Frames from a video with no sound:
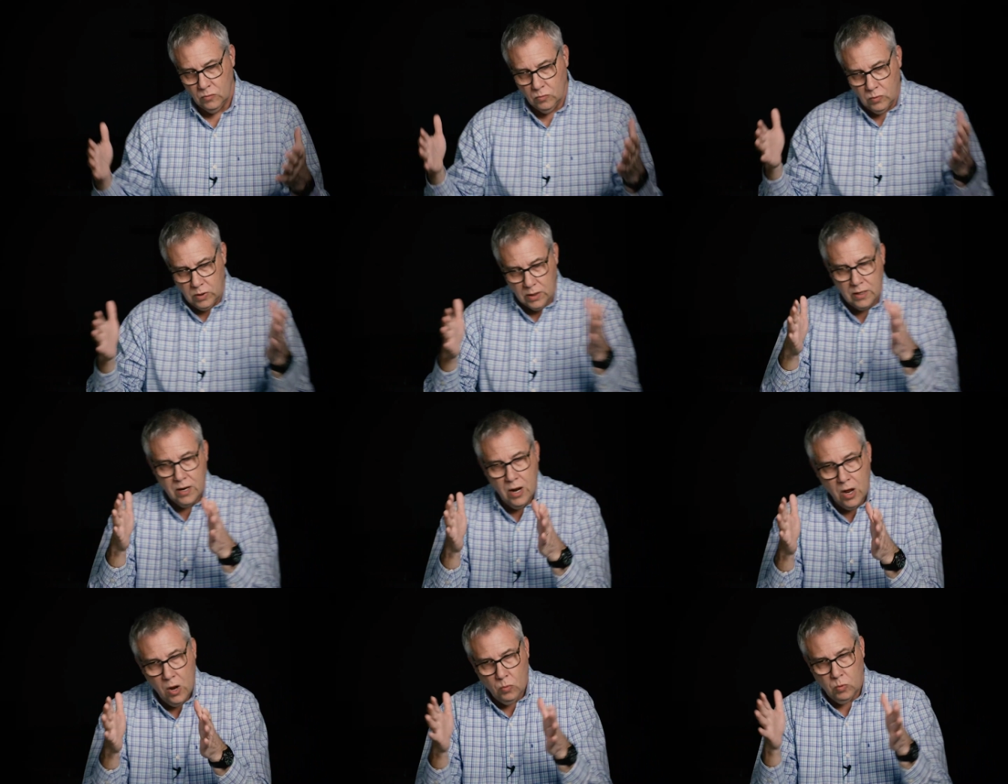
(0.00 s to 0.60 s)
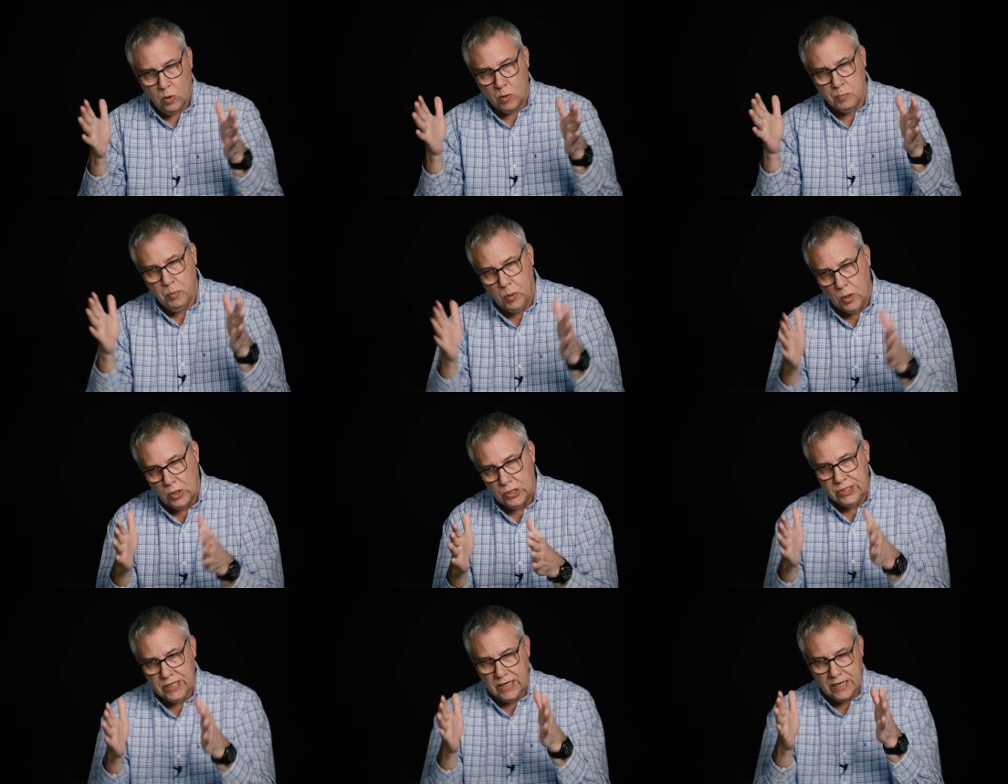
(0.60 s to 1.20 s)
We're, we're
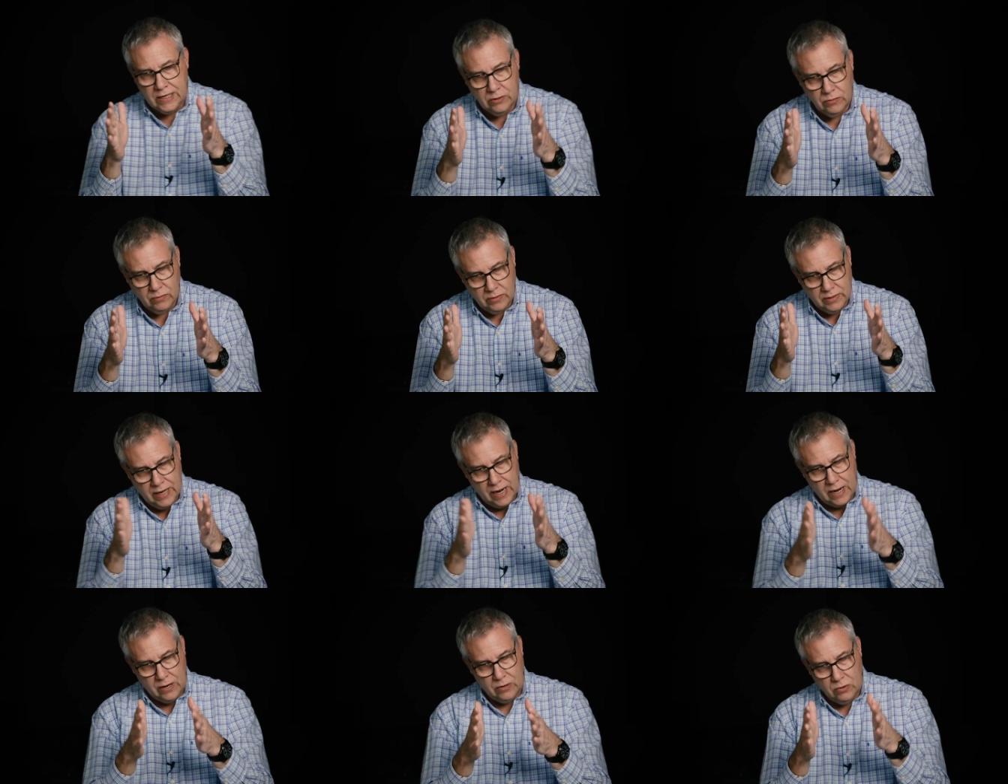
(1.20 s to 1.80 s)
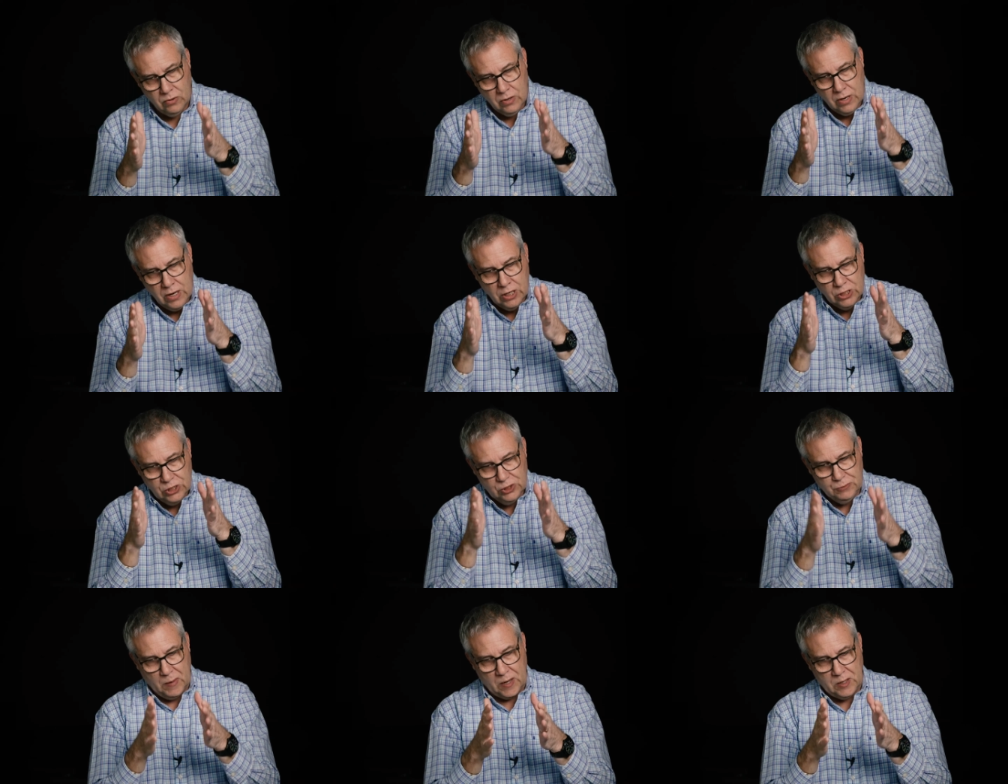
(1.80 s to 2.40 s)
pushed into a narrow
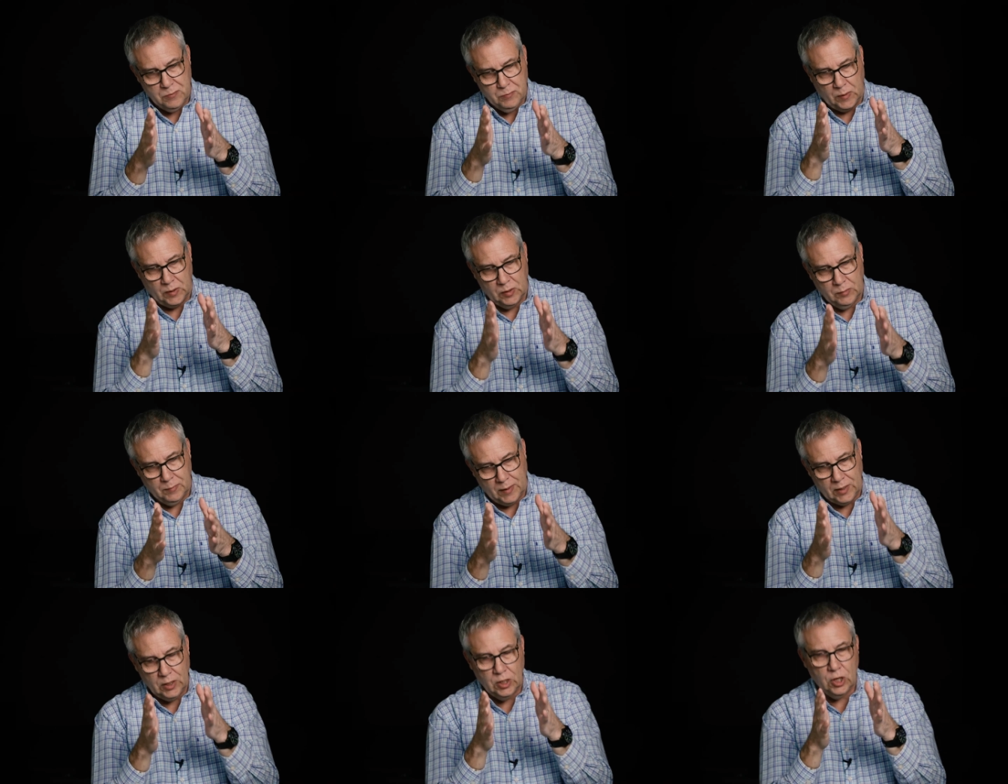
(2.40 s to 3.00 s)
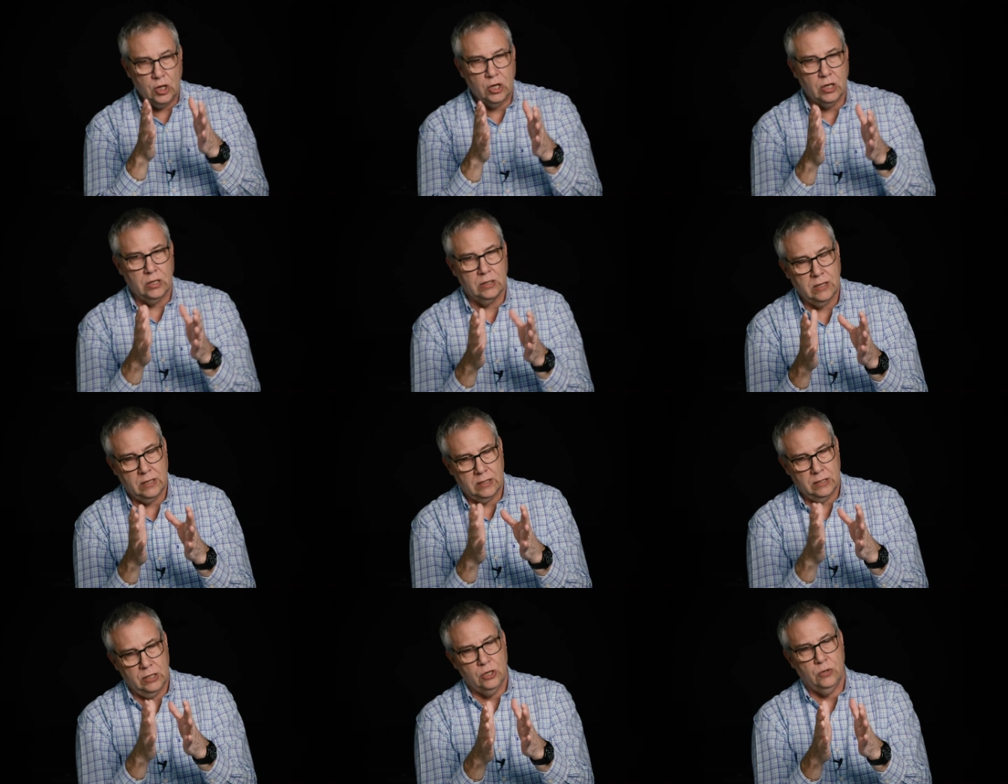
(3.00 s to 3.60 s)
space. But, but look,
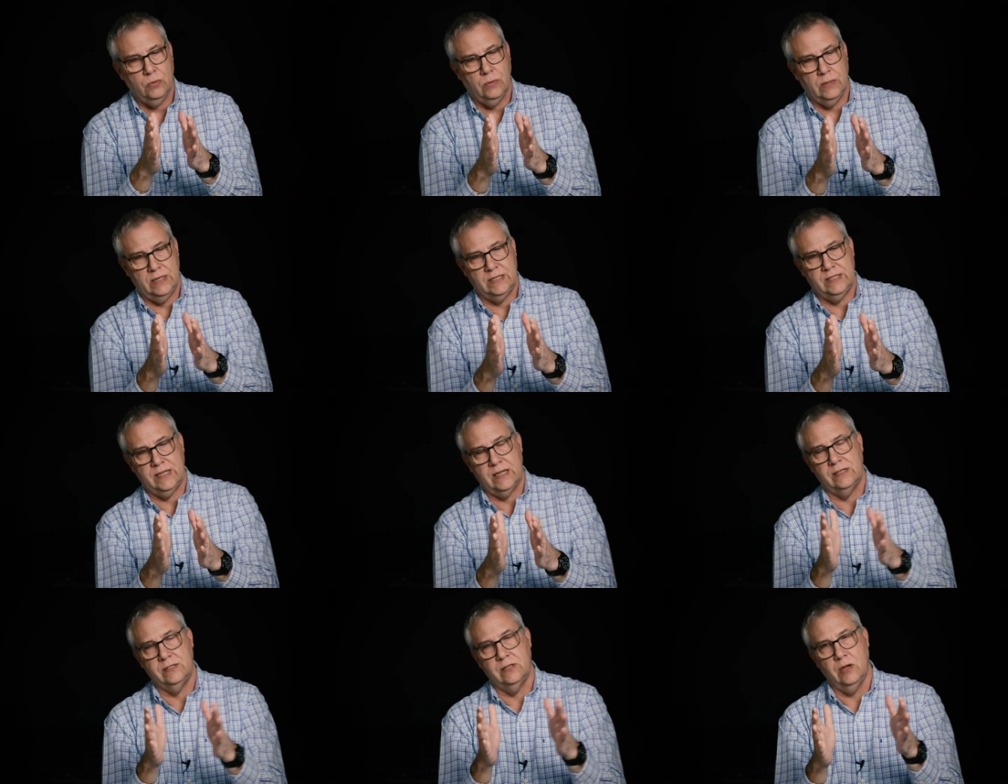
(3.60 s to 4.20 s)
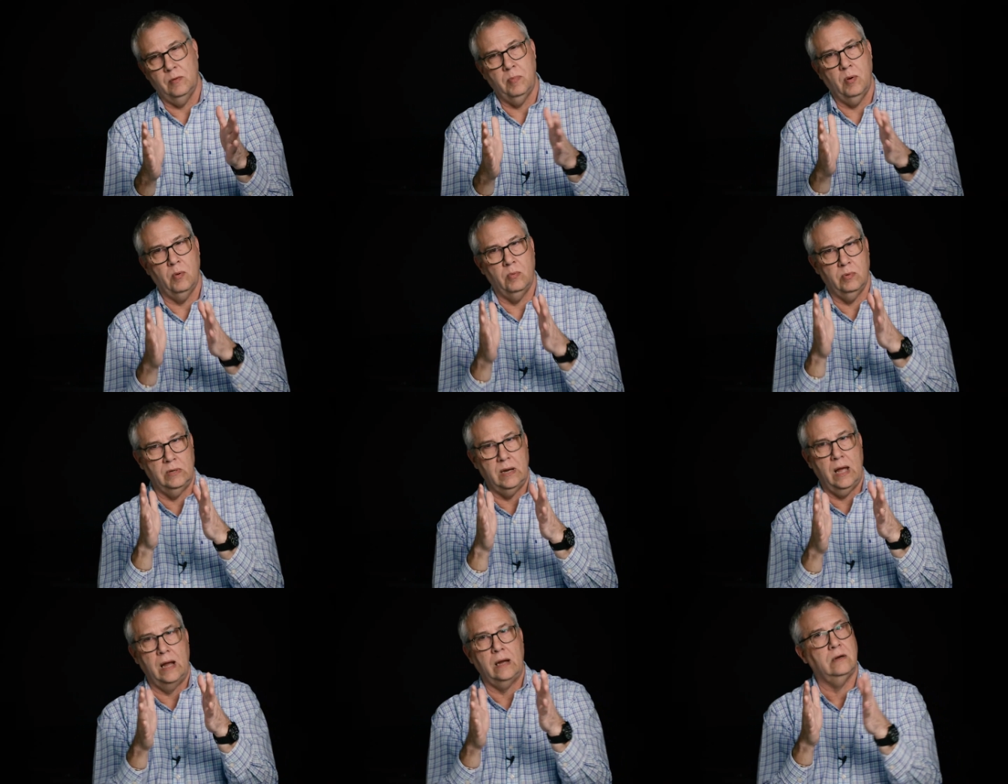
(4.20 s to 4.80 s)
look what it says, though, but
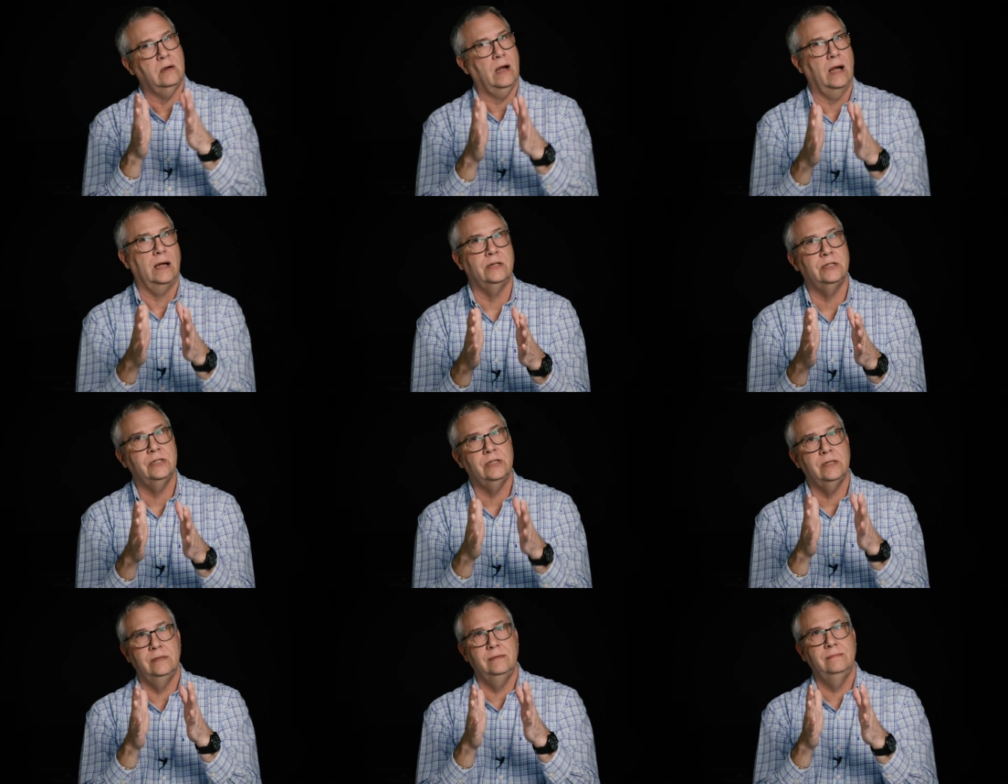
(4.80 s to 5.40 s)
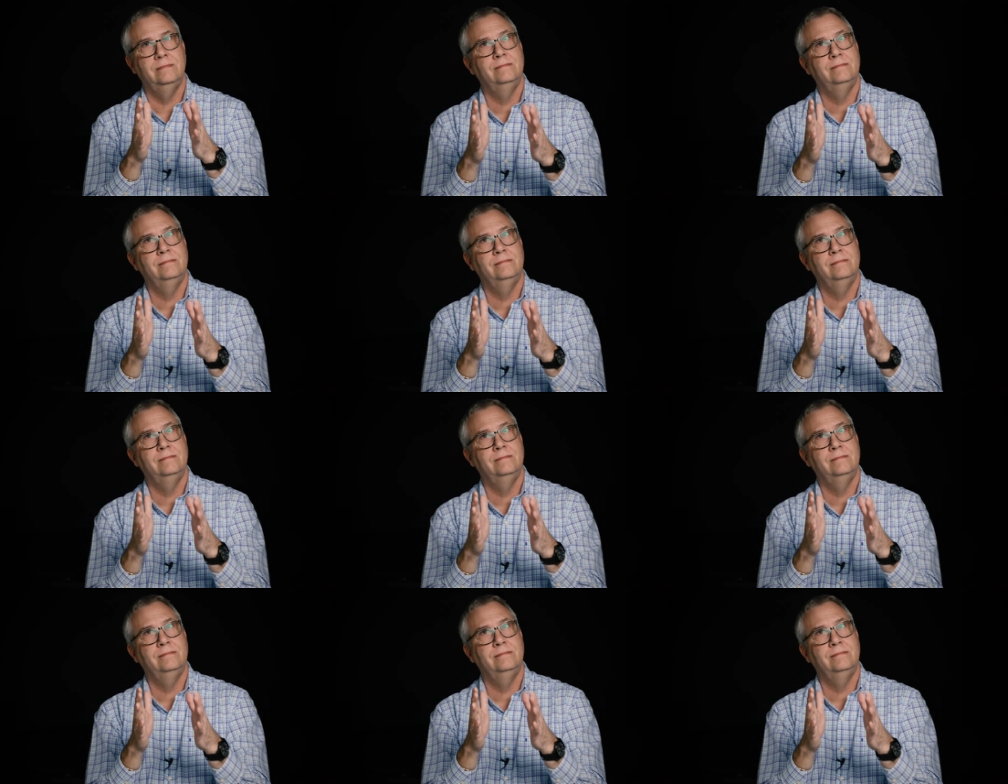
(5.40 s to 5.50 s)
we're not crushed.